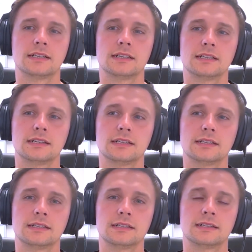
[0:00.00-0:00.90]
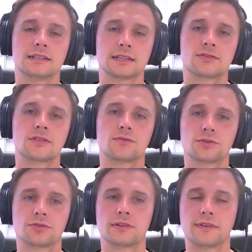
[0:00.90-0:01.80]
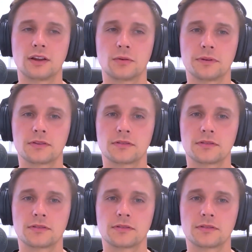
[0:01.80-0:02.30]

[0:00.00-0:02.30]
in terms of what you're developing